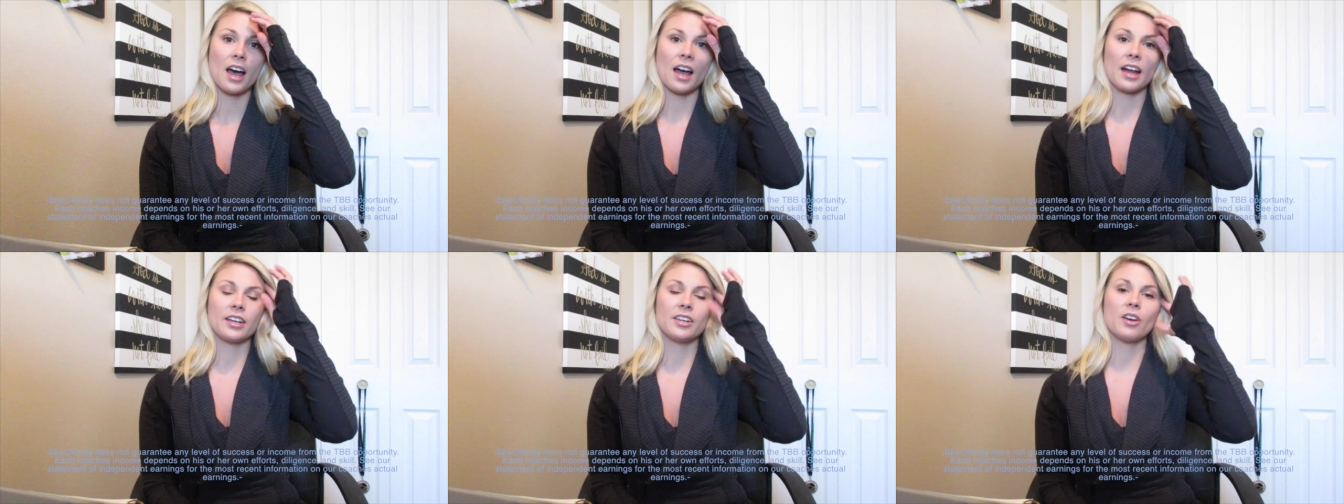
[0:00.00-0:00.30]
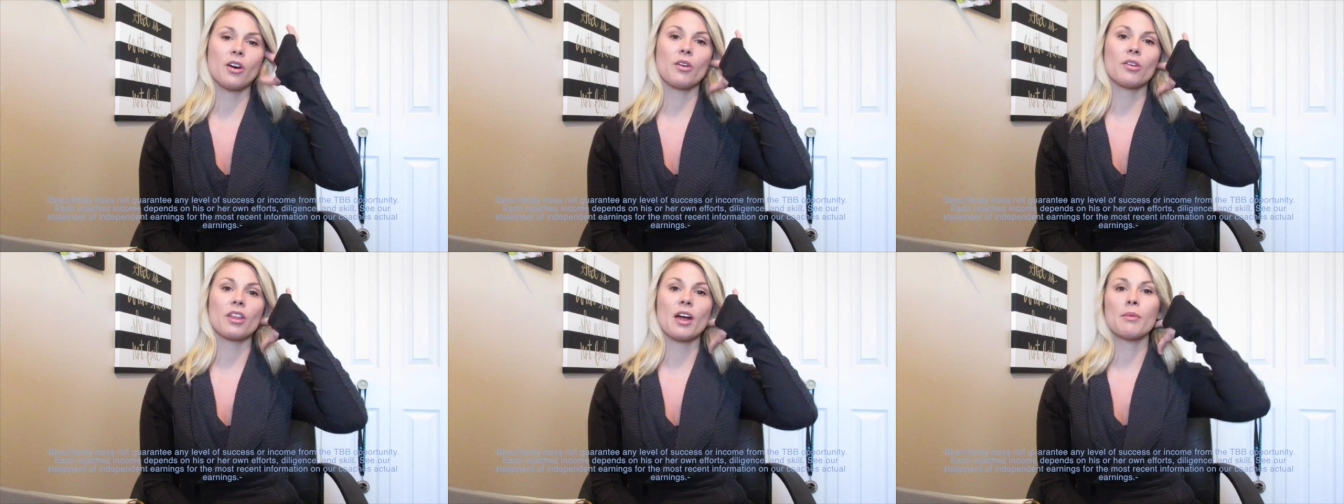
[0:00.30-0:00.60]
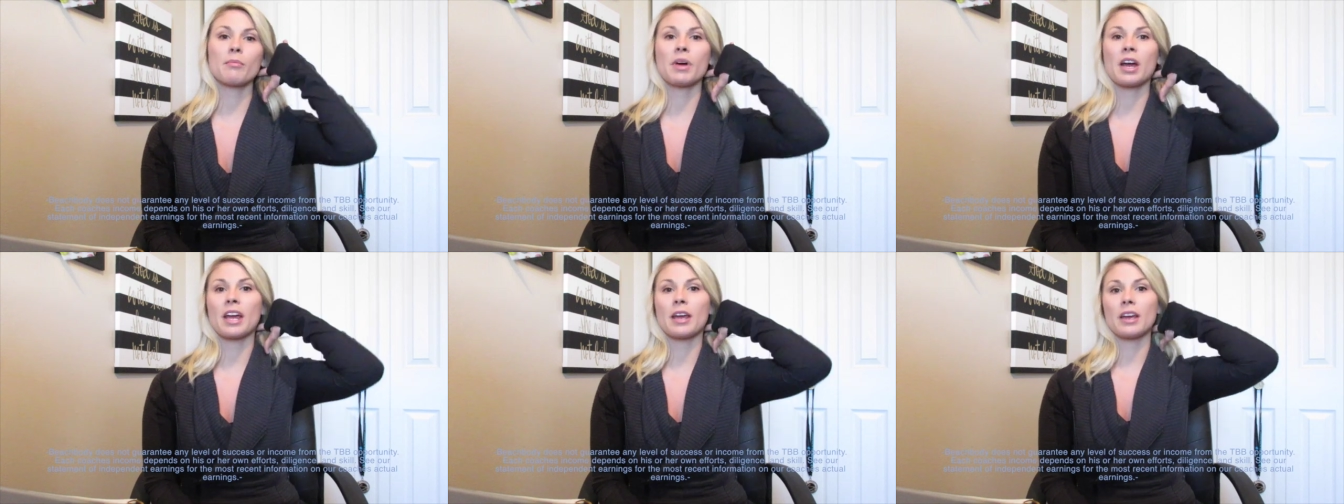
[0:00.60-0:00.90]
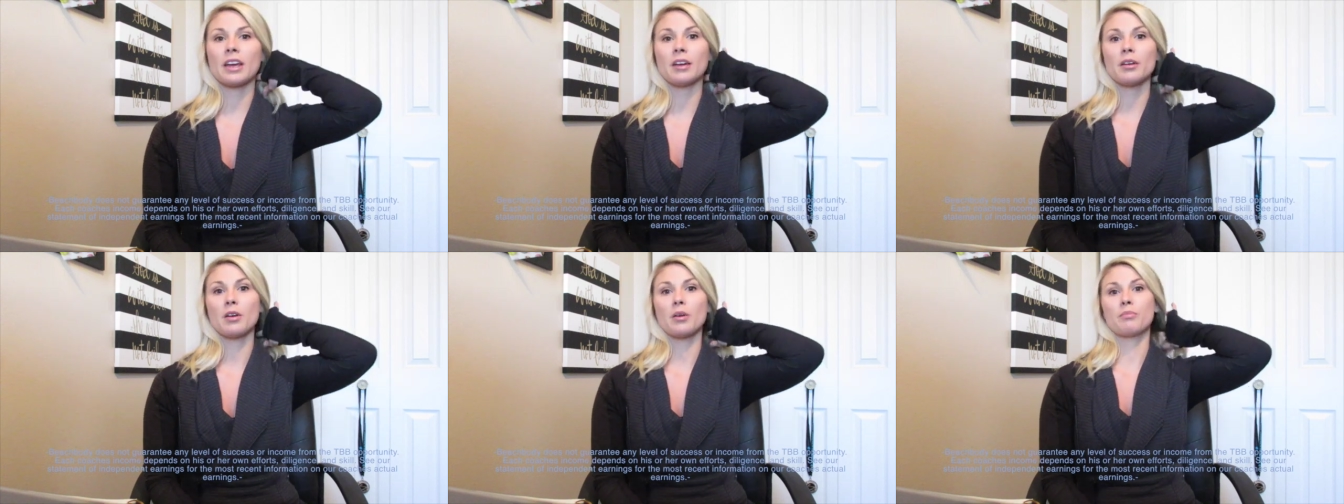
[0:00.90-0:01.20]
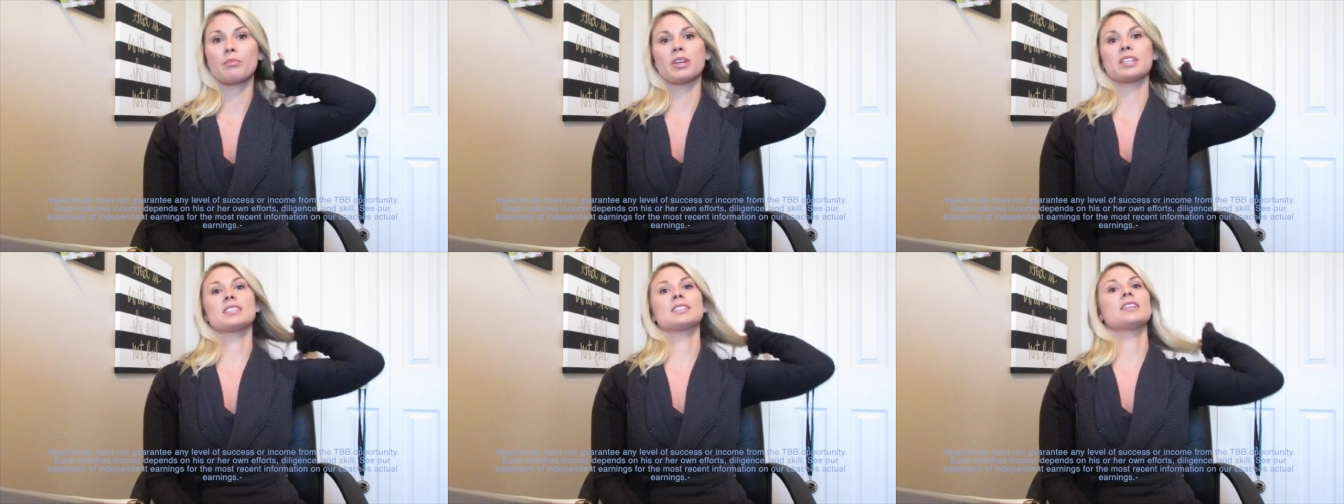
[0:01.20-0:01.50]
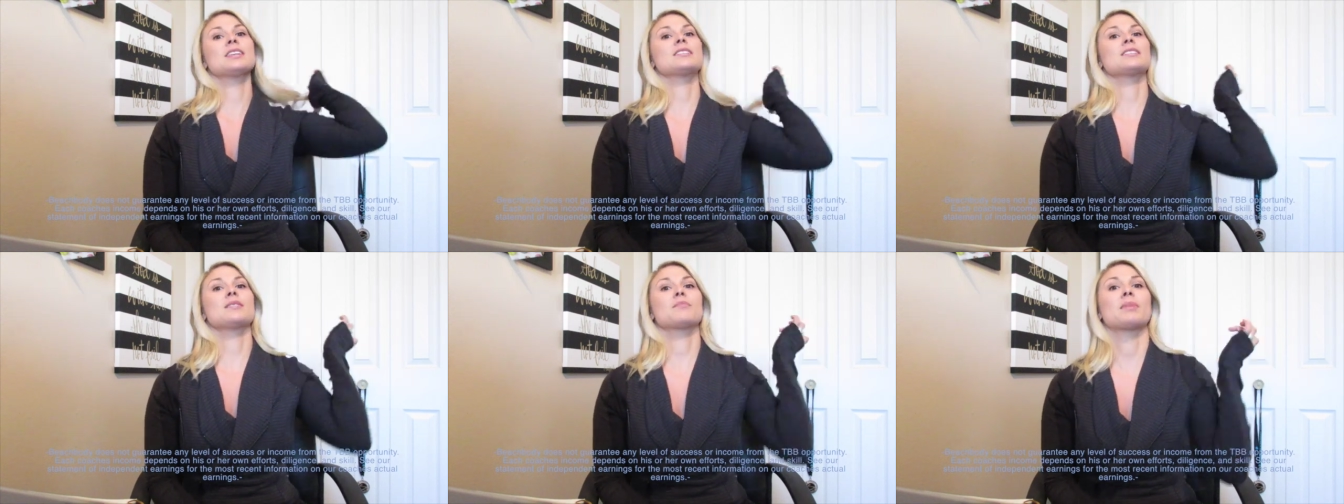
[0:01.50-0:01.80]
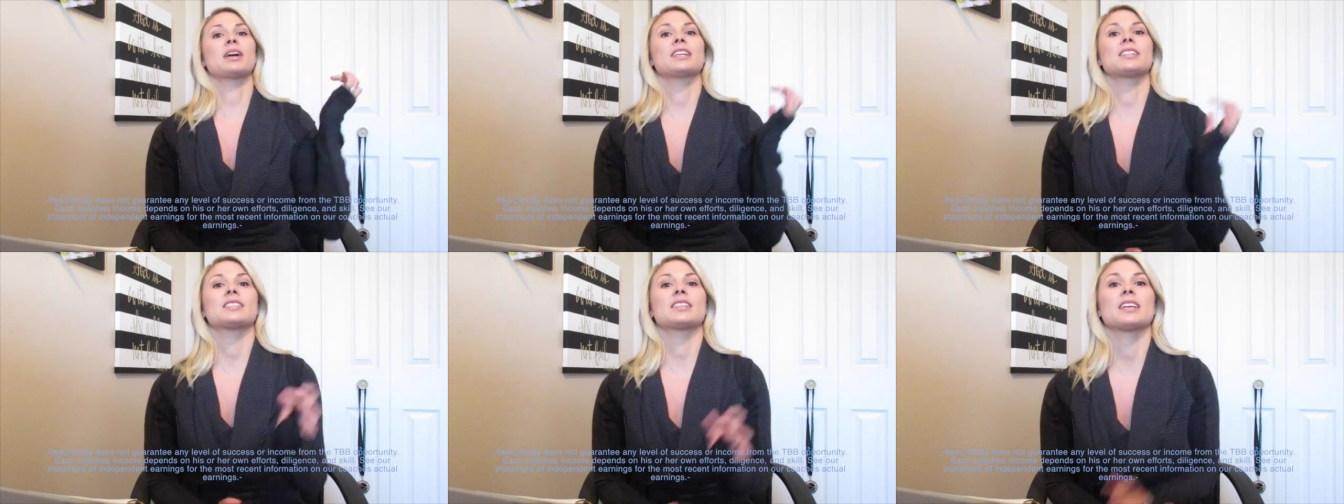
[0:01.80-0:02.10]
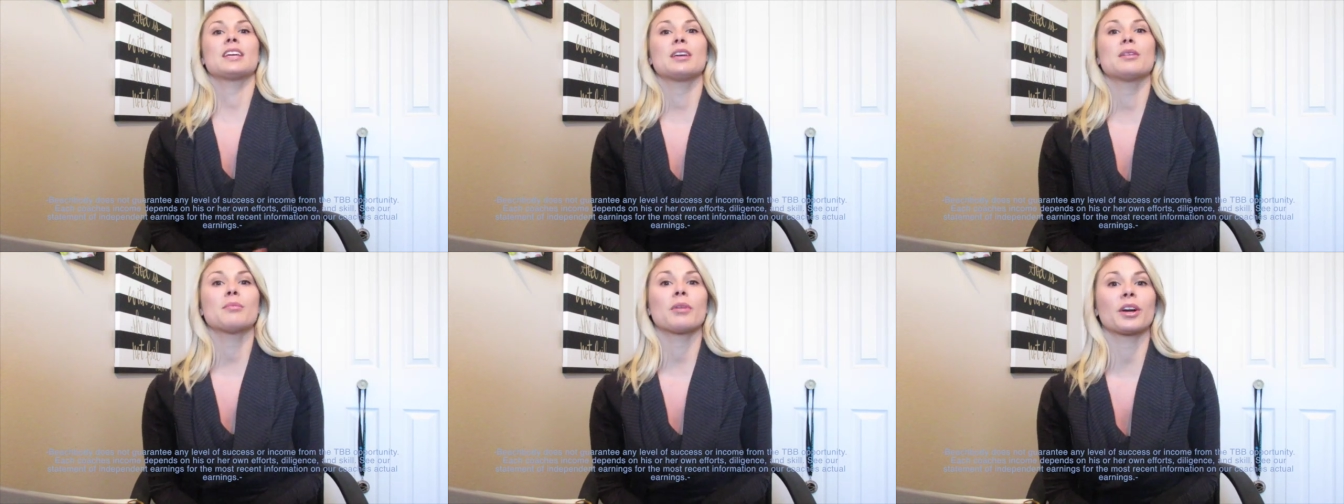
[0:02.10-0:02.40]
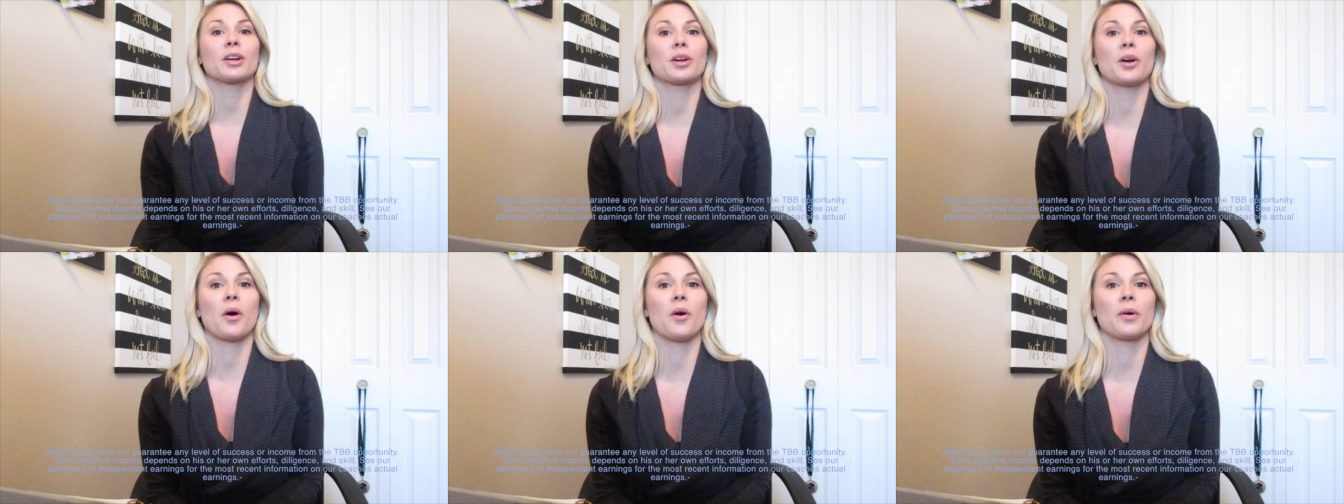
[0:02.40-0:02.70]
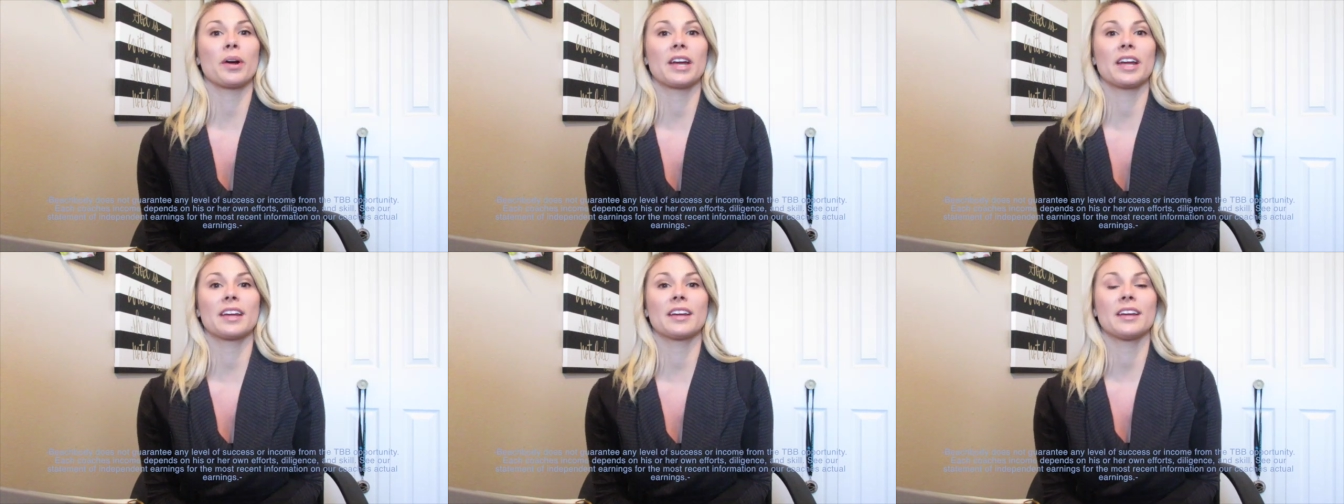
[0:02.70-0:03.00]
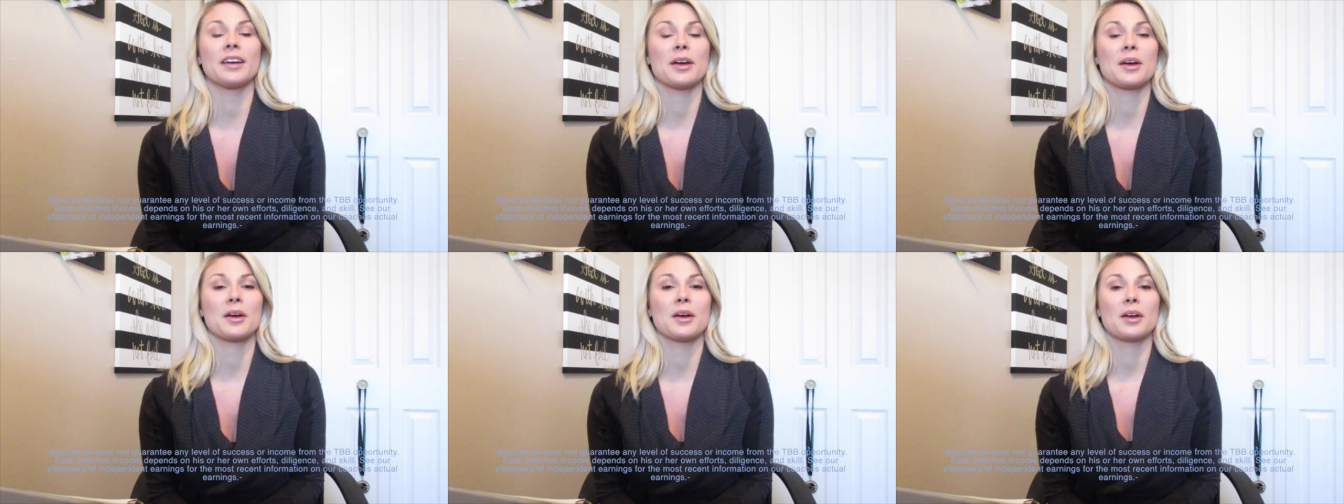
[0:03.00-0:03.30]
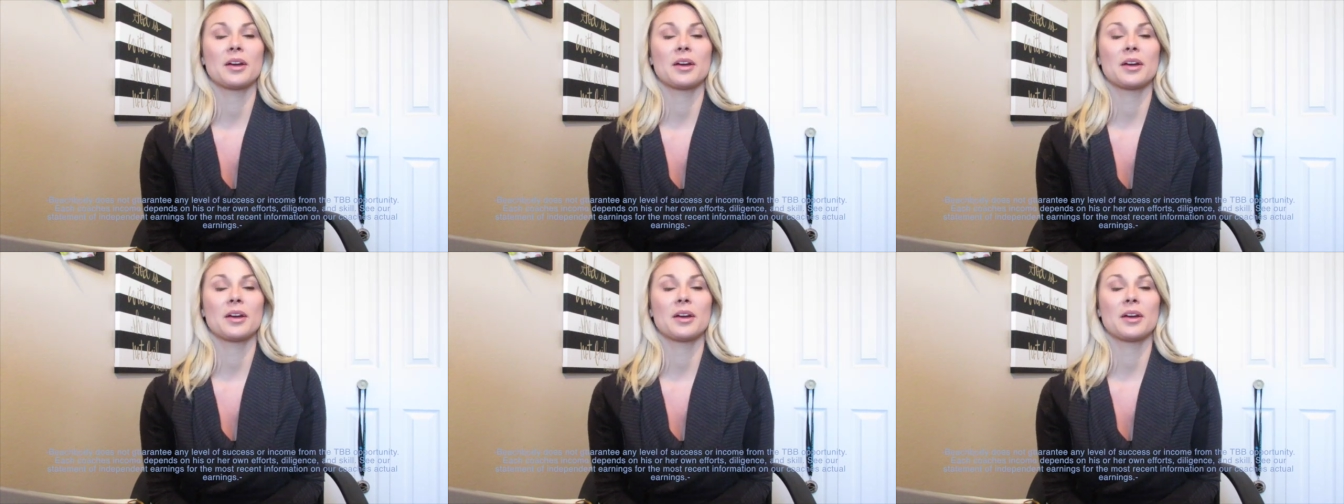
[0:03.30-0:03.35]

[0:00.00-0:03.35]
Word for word: I know that my business and my team are going